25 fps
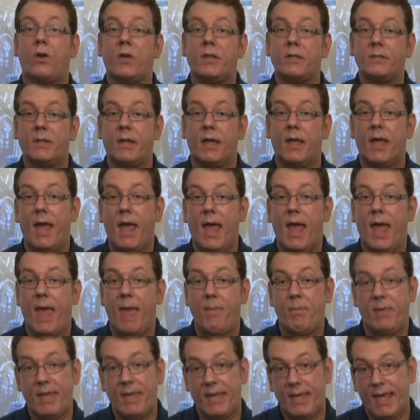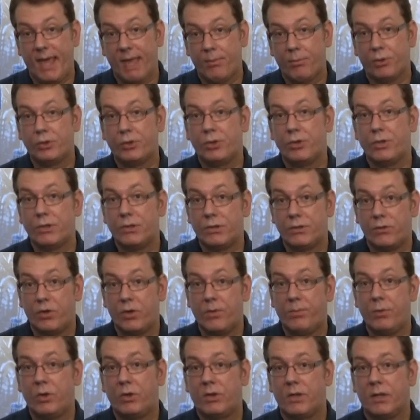as being able to
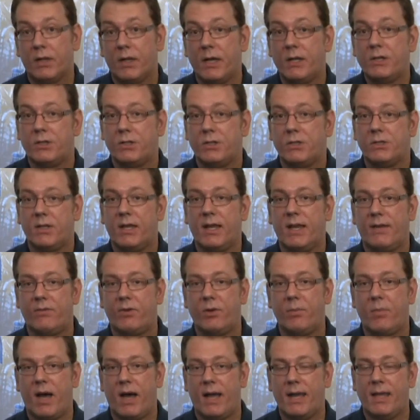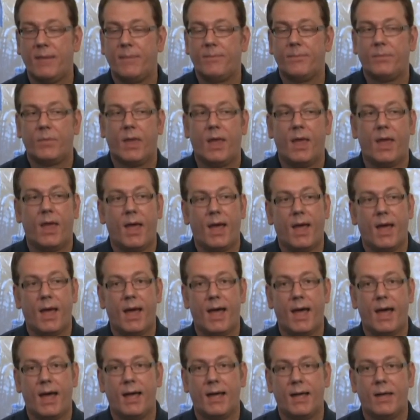distribute the lunches to everybody.
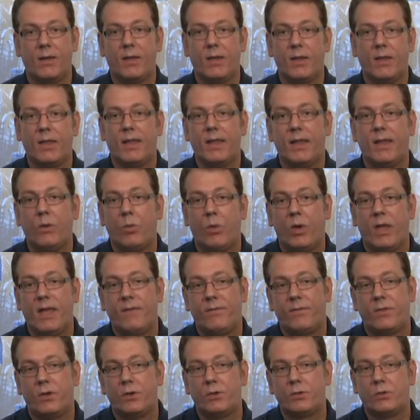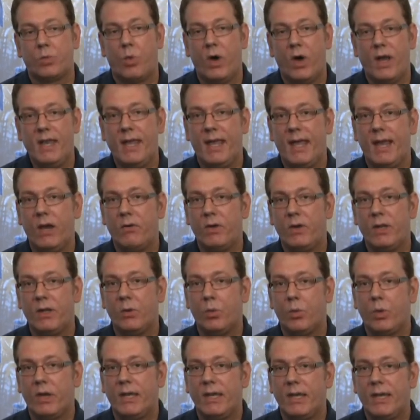If there's one area
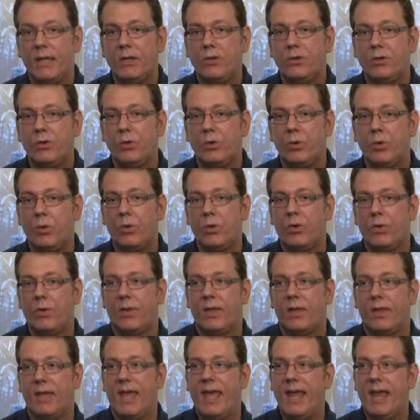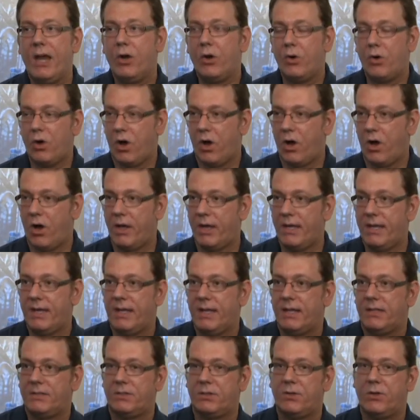we need to err on,
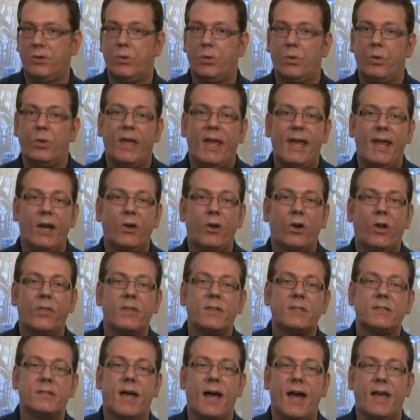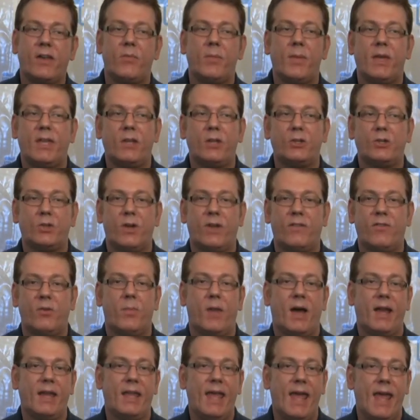it's to err on the side of making sure
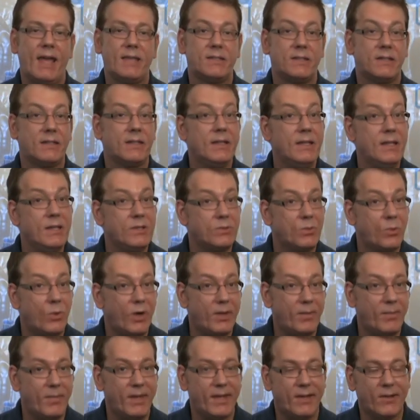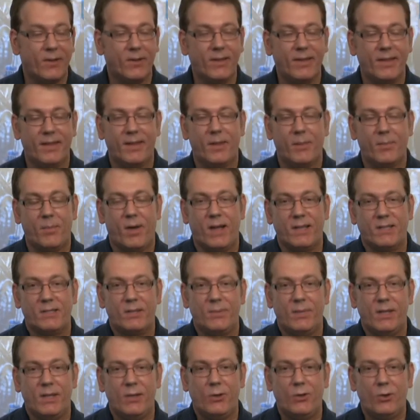everybody has at least 1 meal,
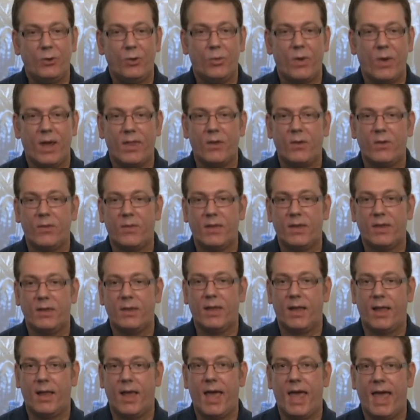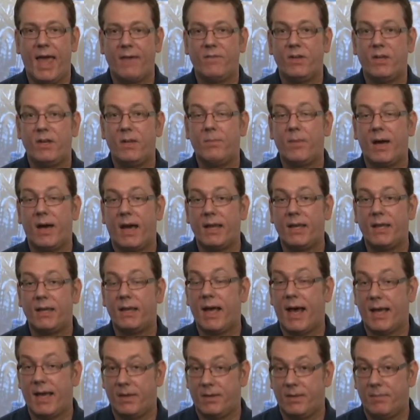possibly 2, rather than have anybody
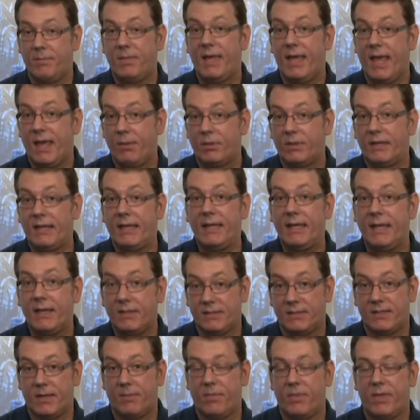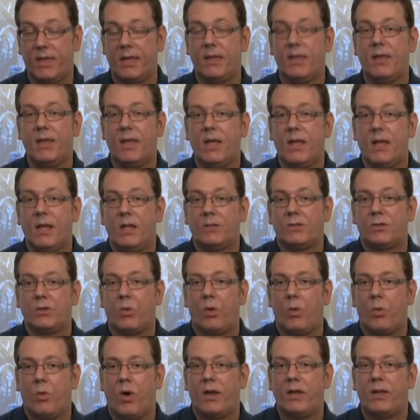not be able to get something. So
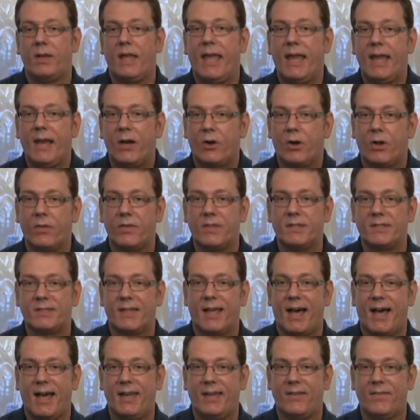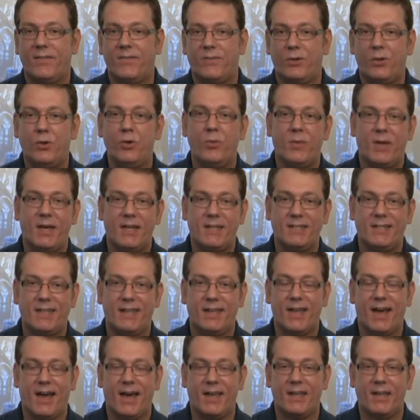we want to err on the side of too much
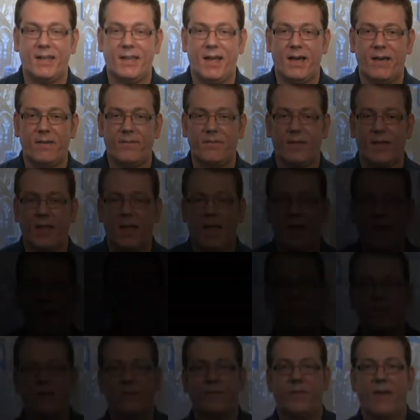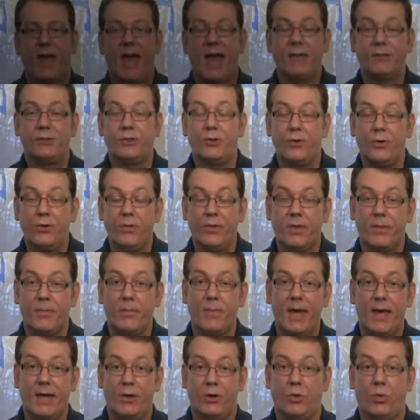than not enough. The faster the
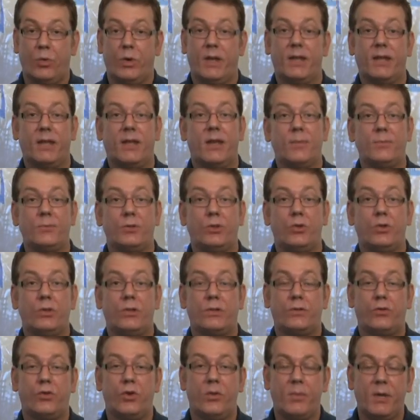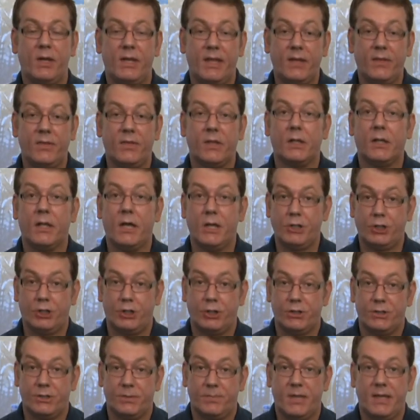better when it comes to distributing the
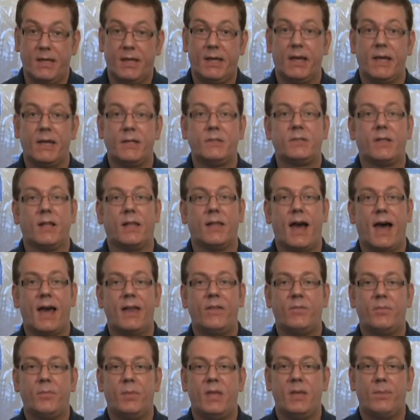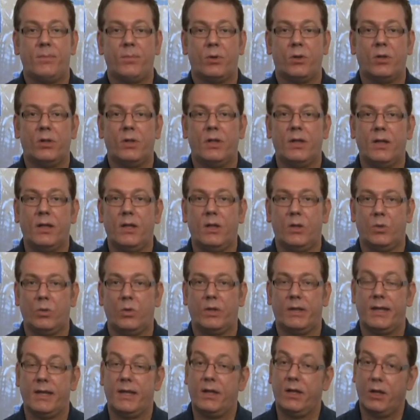lunches, because a lot of people
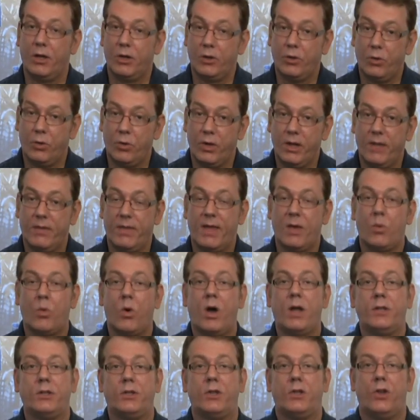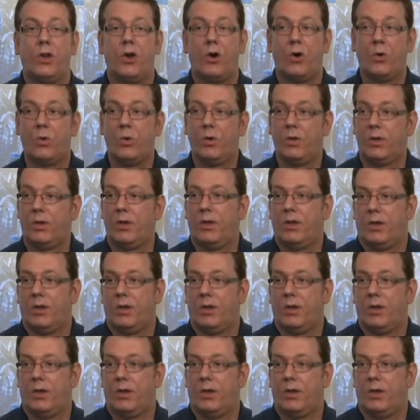will get hungry and they want to know,